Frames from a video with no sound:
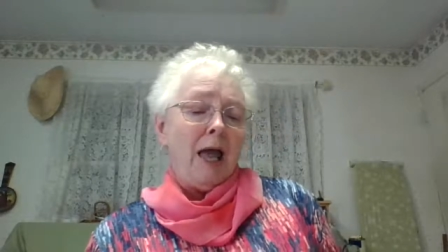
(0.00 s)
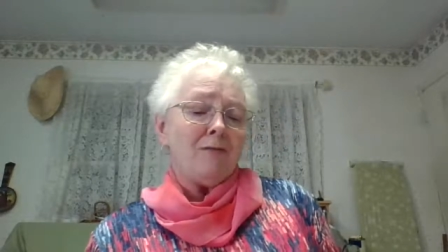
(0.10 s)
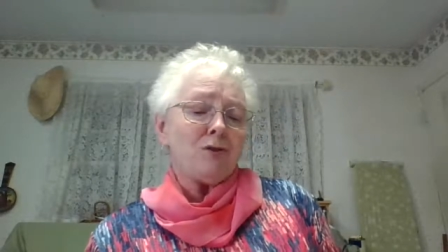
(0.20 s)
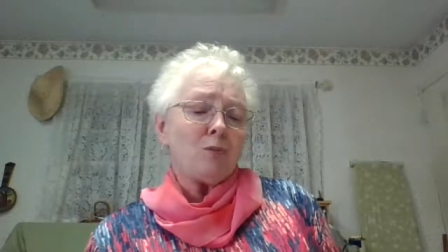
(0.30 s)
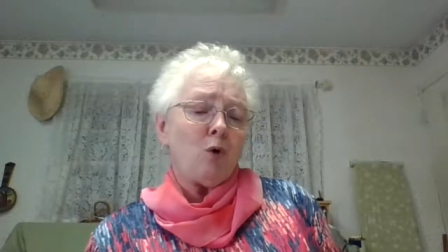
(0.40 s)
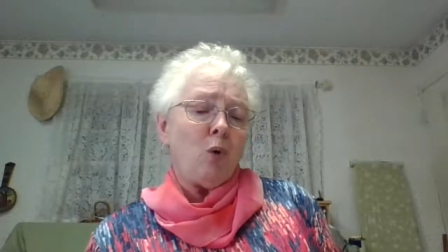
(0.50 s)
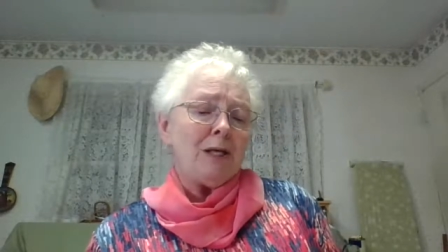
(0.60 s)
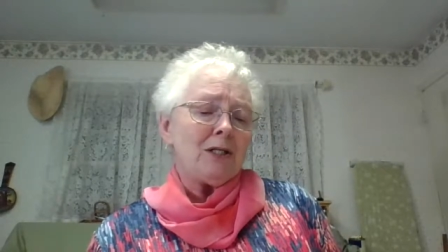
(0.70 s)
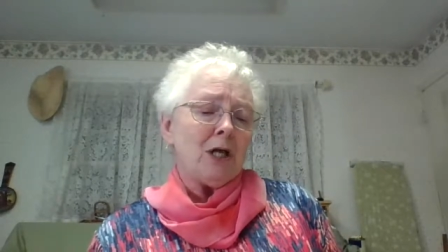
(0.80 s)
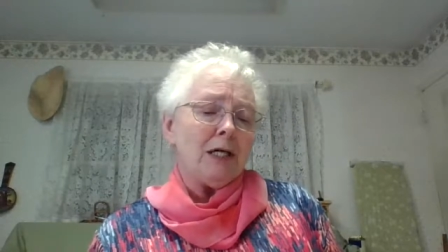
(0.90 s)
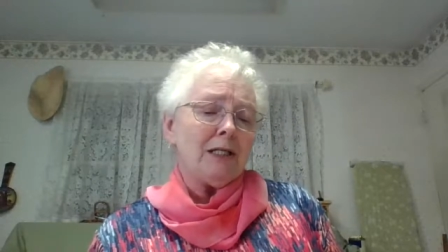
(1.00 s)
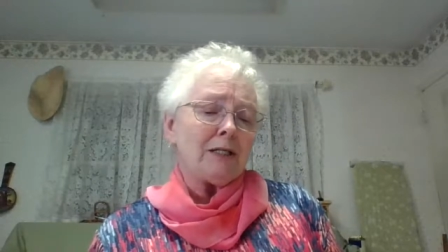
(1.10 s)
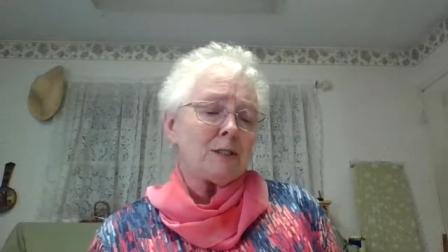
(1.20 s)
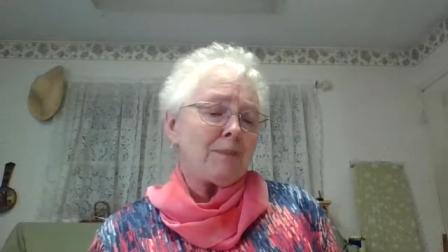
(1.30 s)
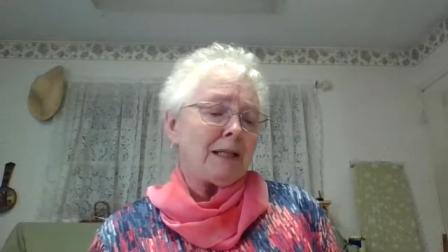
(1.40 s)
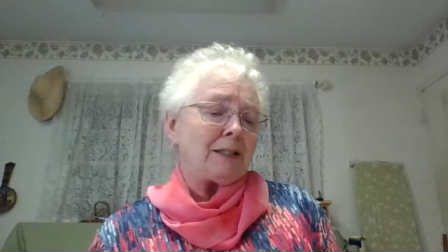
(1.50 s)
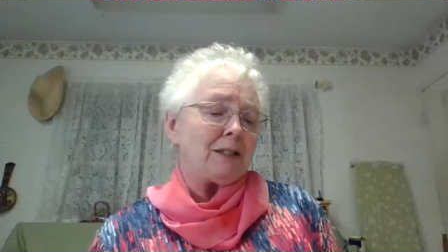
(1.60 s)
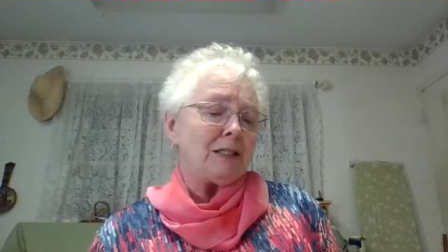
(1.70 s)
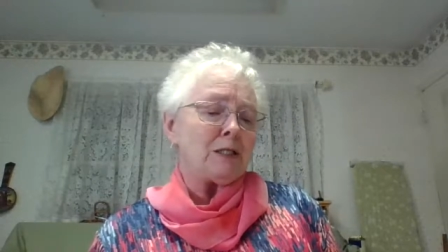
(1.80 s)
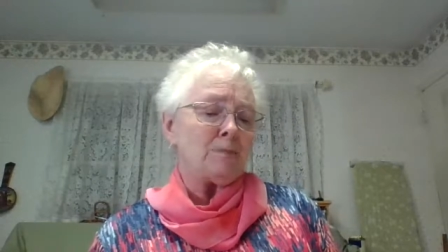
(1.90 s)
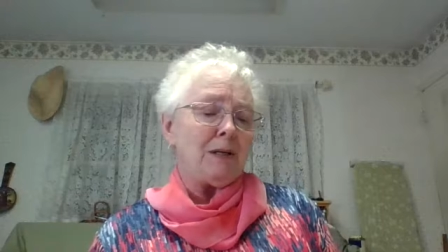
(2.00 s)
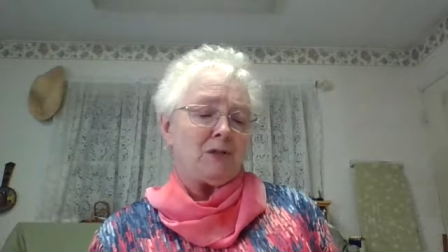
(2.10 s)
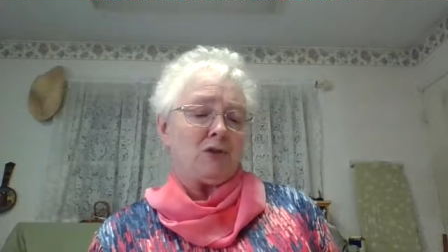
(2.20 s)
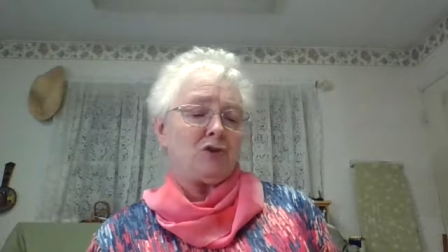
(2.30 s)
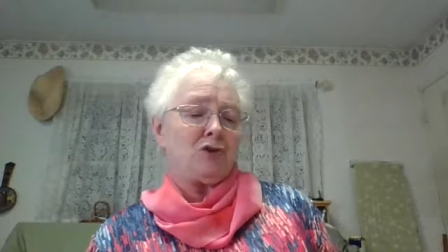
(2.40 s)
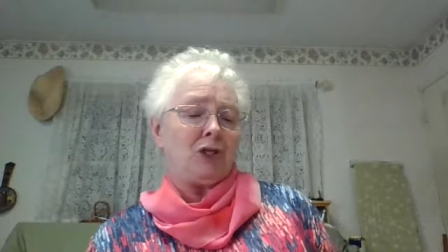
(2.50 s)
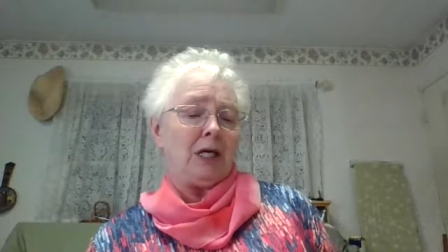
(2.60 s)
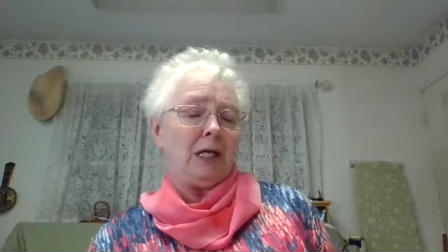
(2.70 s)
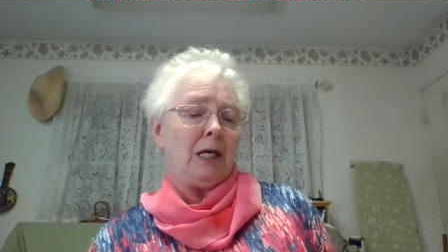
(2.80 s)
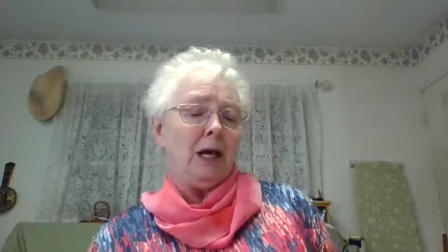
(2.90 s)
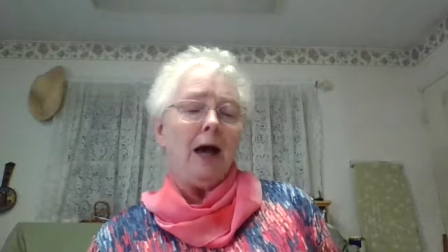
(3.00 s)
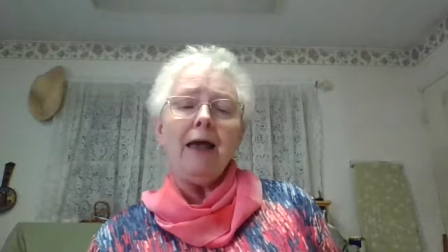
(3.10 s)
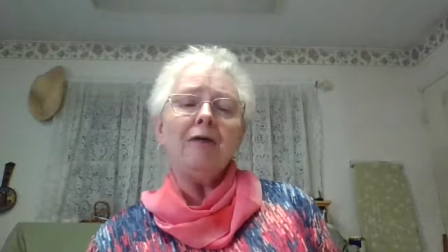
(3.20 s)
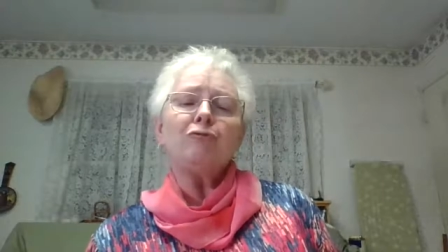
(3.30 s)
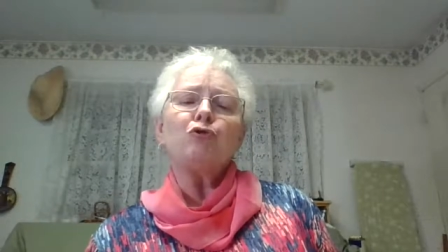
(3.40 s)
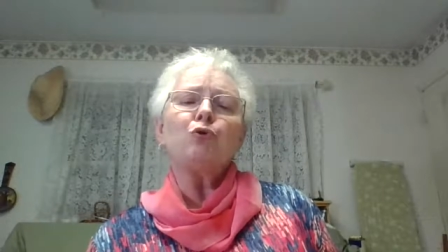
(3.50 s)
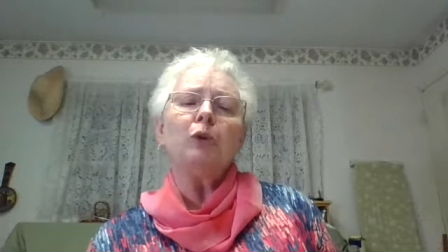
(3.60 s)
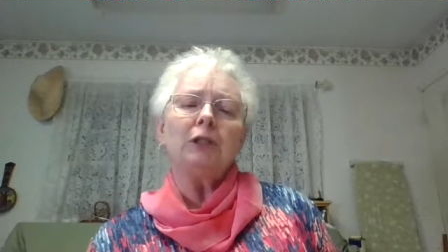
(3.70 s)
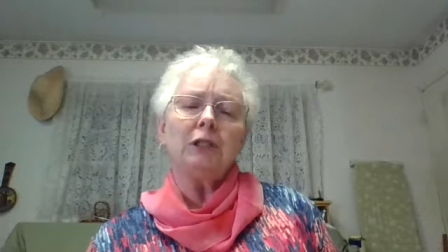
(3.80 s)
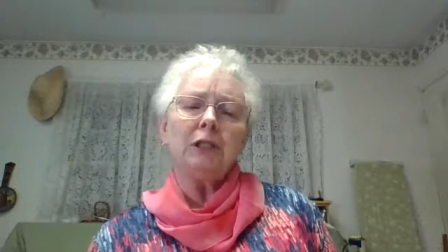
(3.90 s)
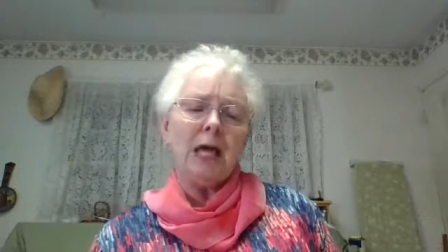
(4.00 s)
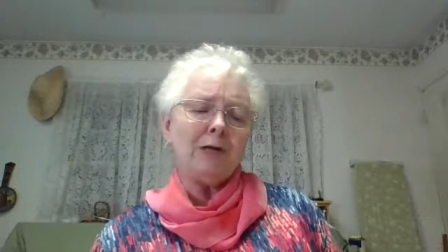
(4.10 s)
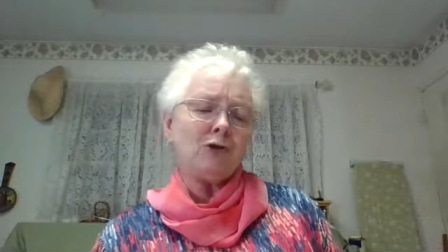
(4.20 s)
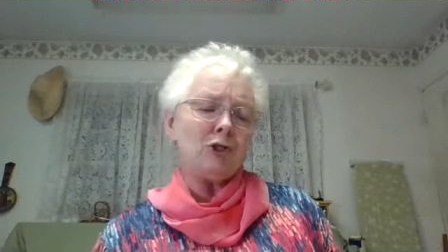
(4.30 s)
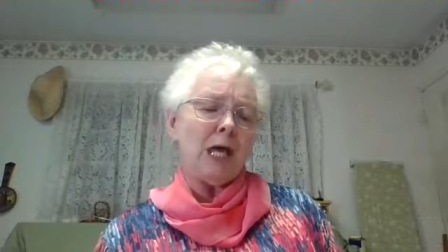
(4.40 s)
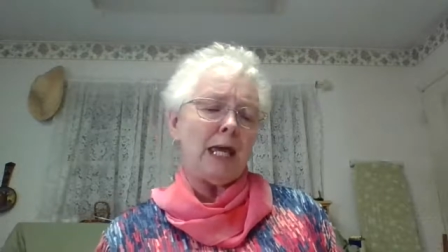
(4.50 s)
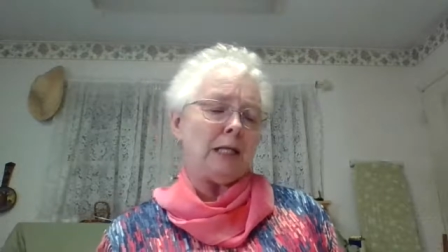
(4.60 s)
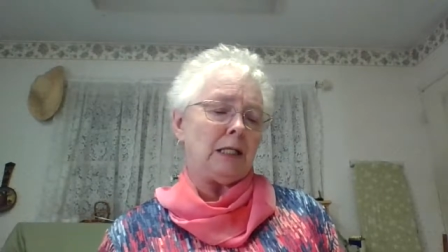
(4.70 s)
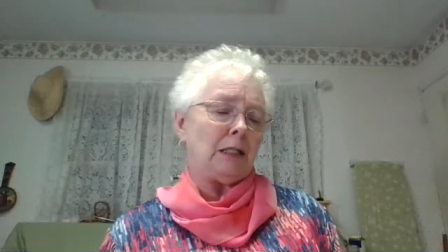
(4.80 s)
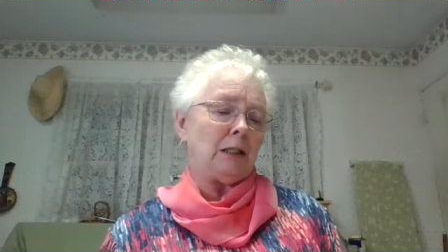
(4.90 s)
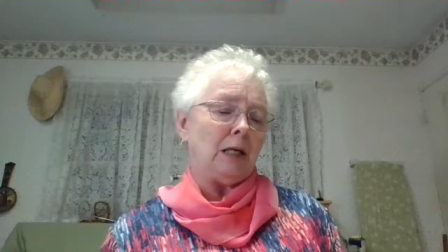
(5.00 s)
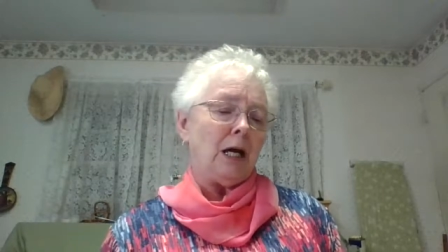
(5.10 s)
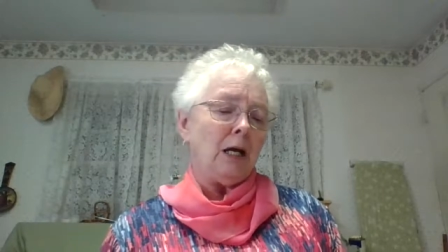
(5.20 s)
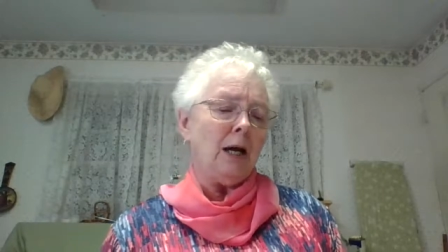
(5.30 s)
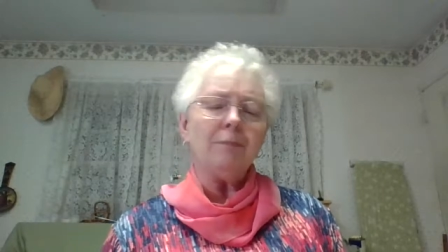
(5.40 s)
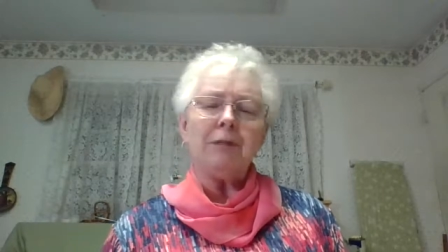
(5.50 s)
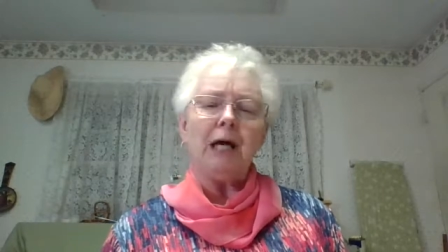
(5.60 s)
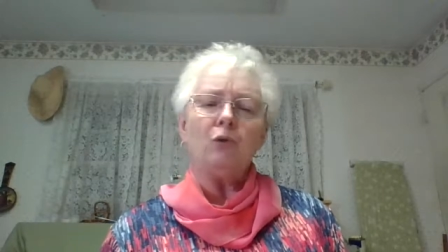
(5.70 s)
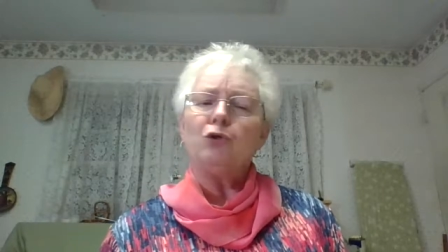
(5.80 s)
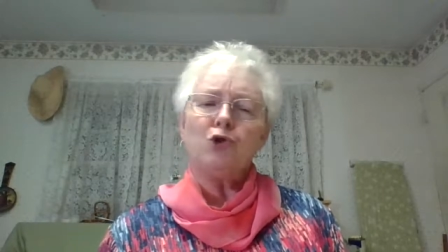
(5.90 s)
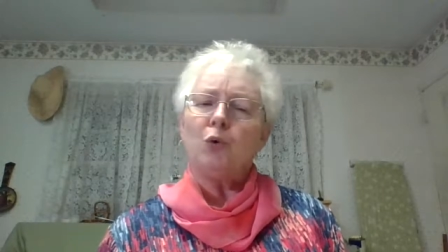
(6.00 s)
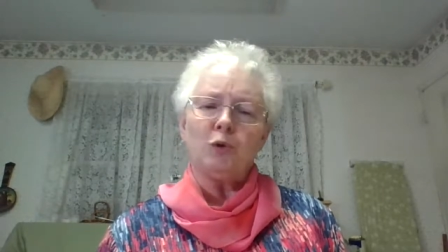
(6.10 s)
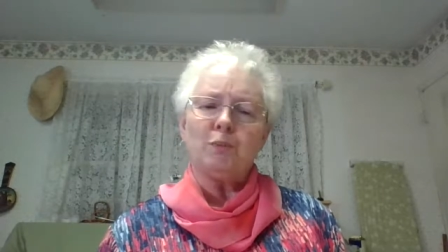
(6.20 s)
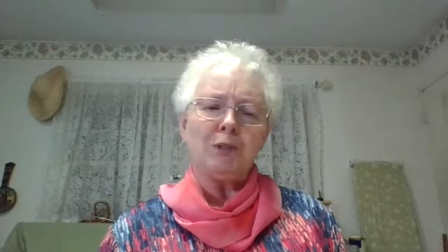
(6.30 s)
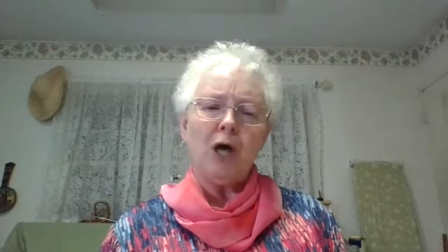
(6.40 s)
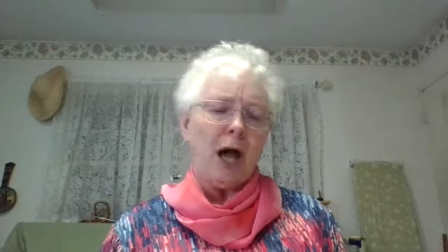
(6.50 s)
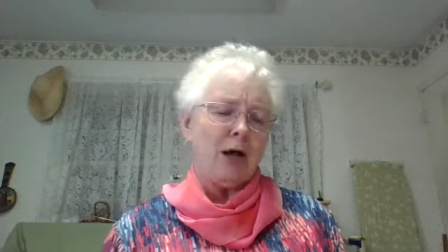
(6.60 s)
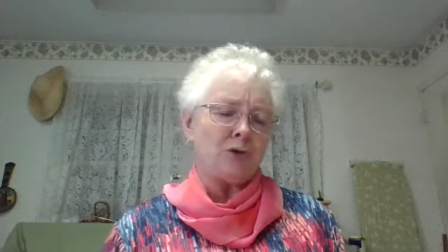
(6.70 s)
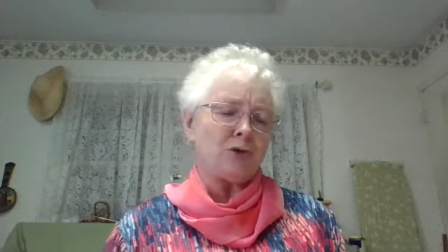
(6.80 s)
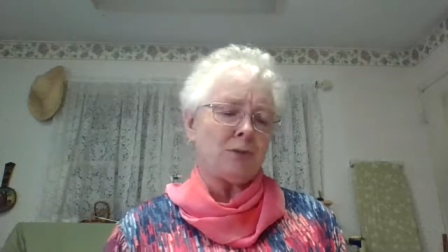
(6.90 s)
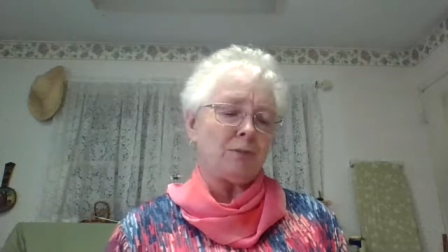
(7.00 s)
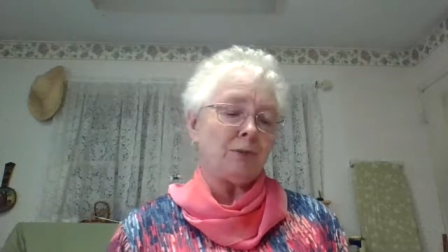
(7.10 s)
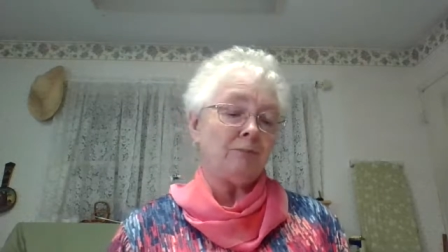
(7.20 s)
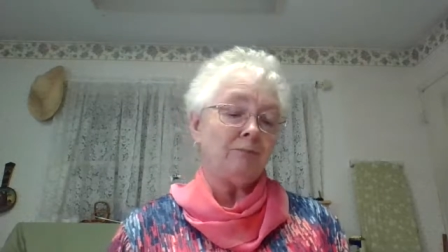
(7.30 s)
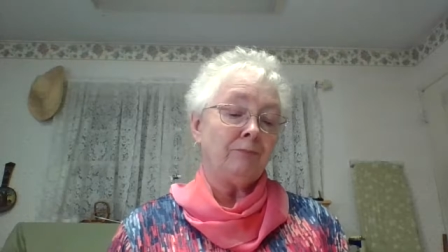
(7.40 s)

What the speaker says: I have some quite unexpected expenses today. I have to do a little entertaining. Come now, don't be tiresome."